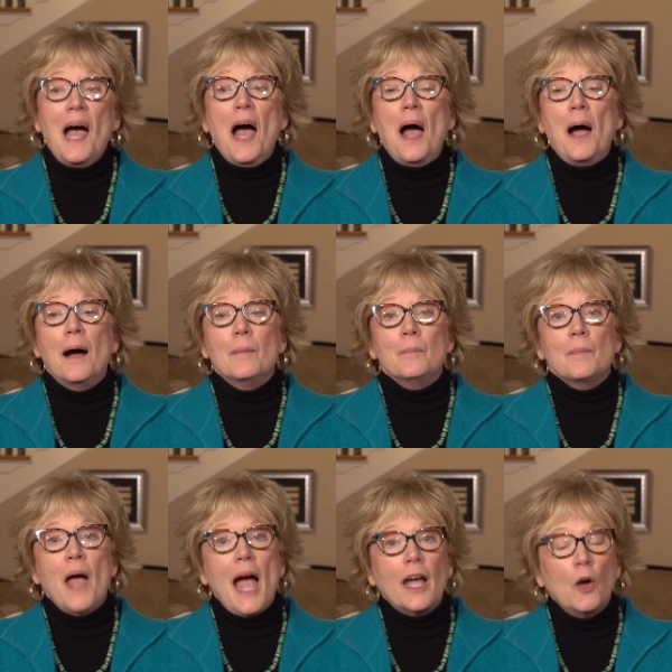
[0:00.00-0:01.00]
Um,
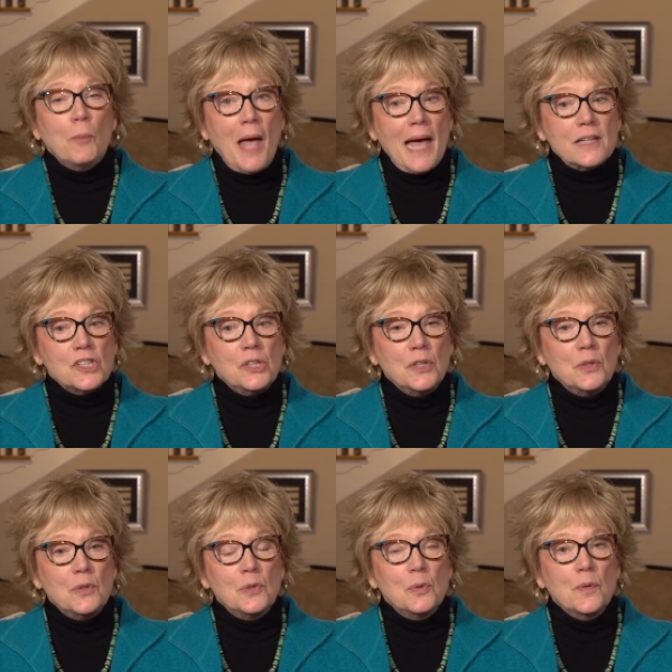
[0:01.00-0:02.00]
I go back
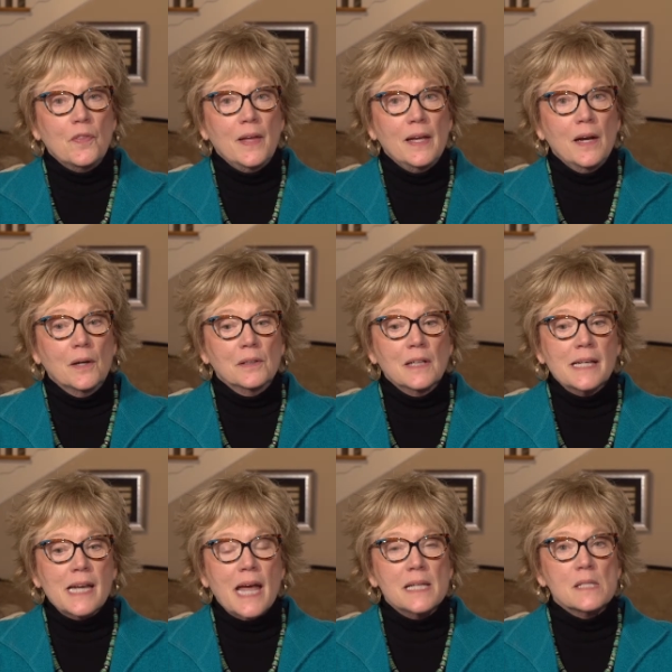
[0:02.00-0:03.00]
to the early
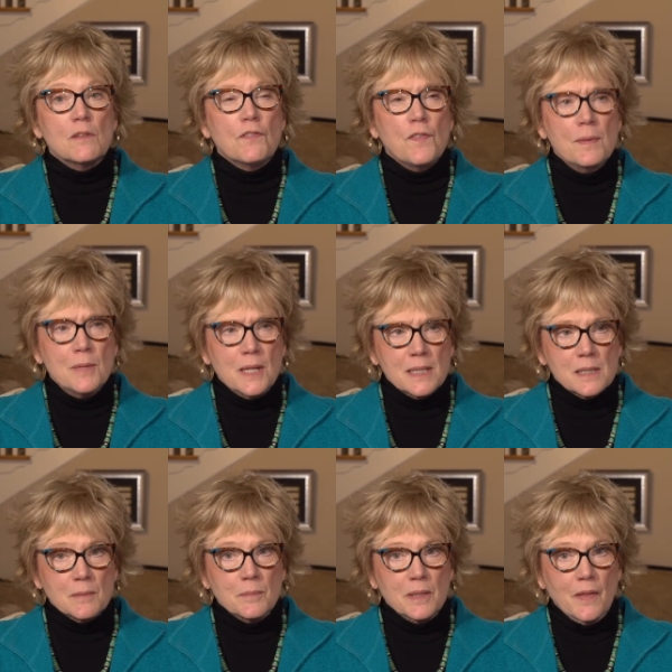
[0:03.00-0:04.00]
days of
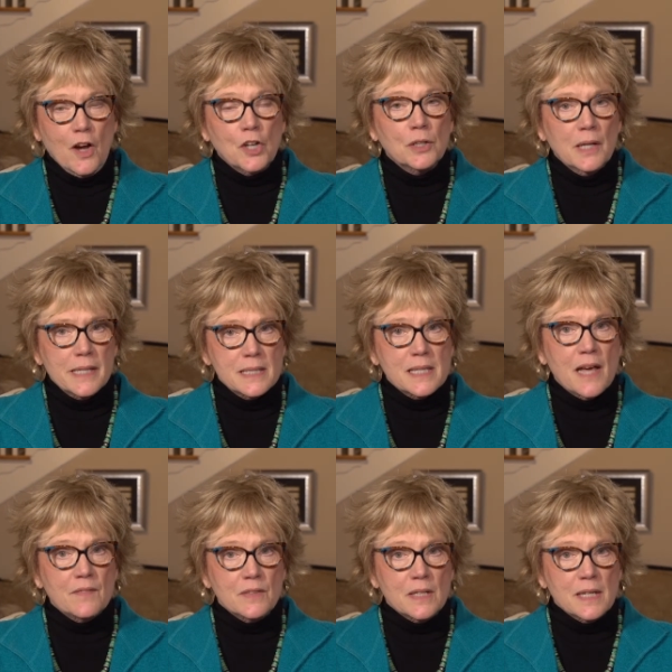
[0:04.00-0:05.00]
feminism in the early
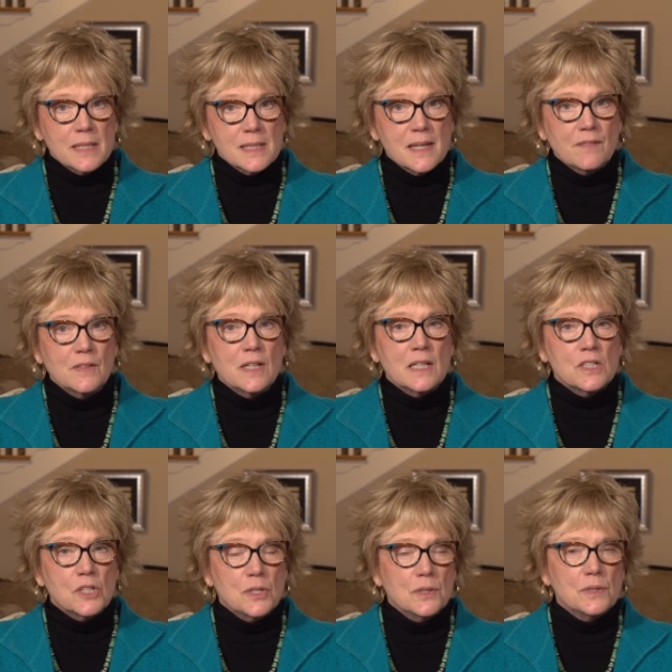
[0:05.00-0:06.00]
70s,
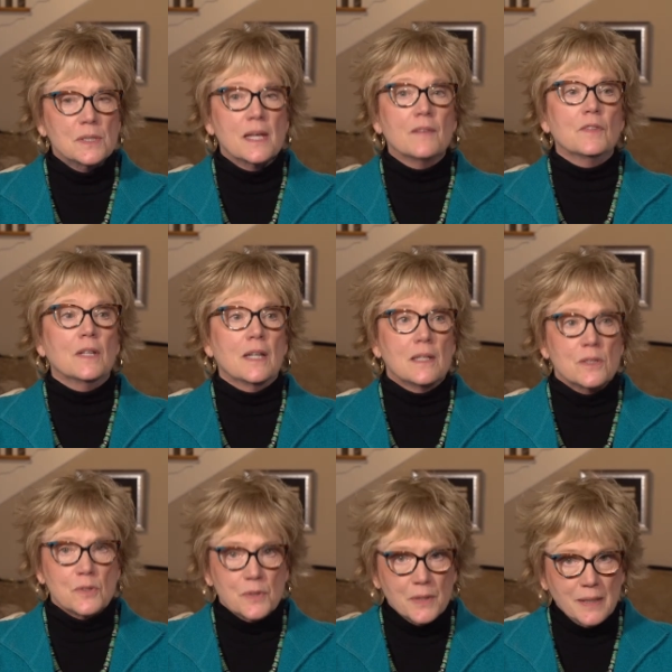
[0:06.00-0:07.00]
72,
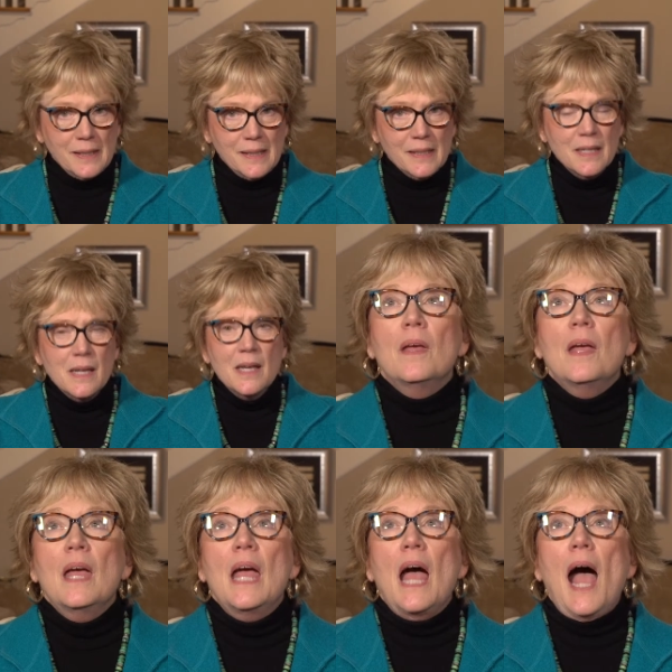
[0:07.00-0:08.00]
73.
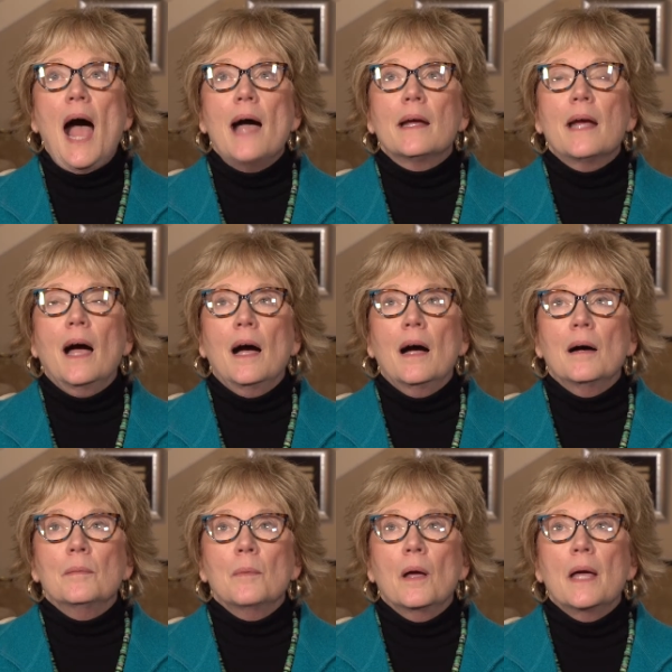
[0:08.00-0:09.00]
I
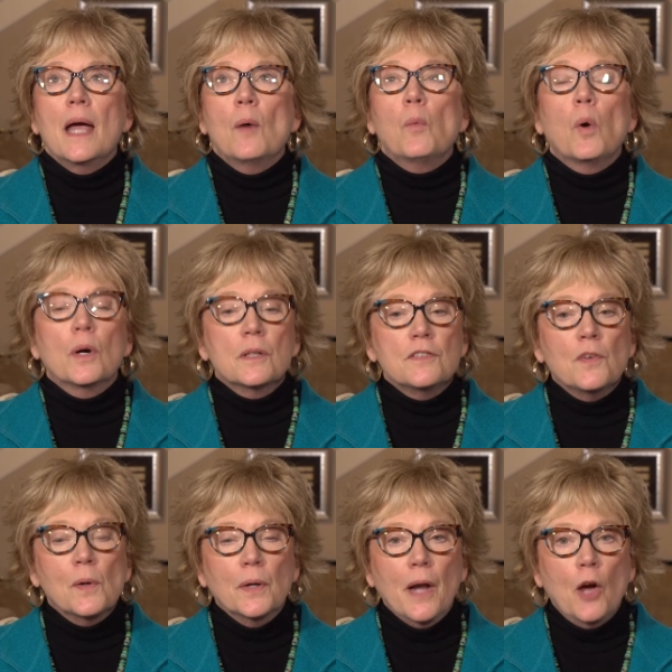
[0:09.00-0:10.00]
um, worked
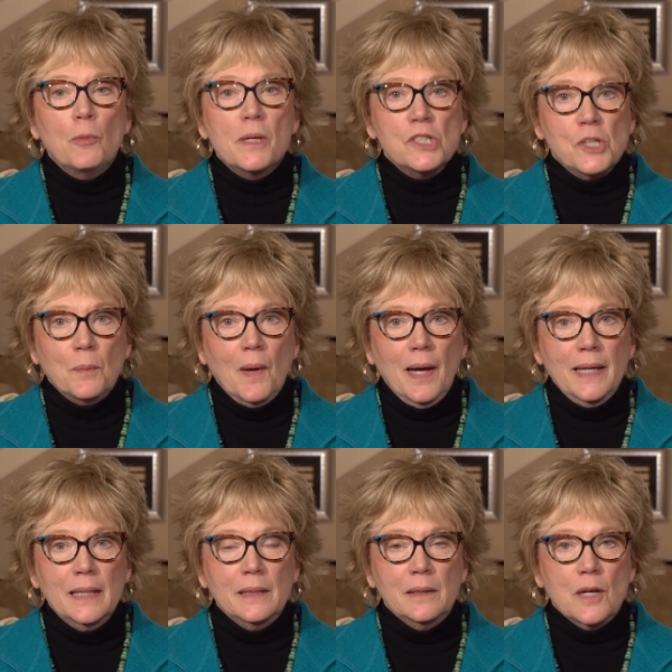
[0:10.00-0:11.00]
for an
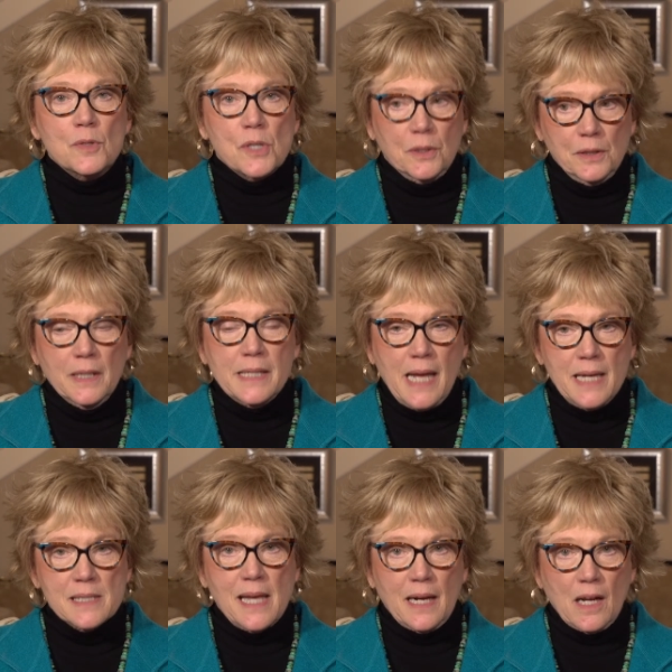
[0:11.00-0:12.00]
OBGYN those early
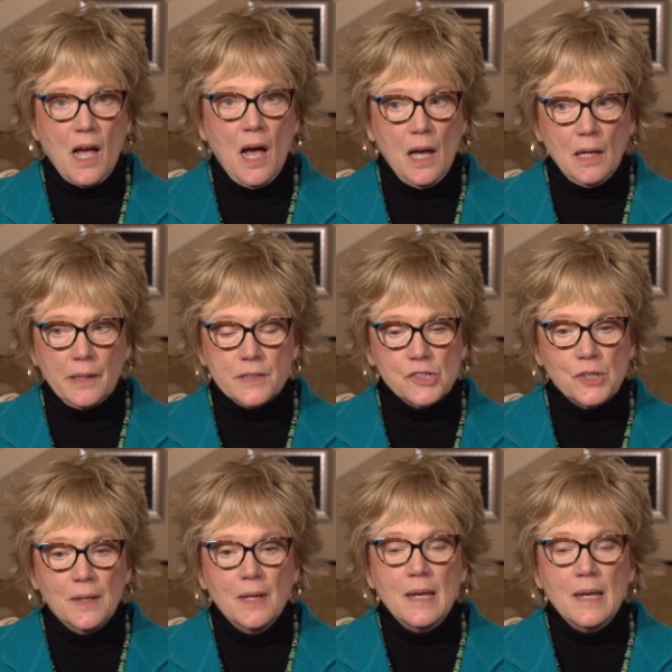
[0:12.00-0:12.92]
days out of college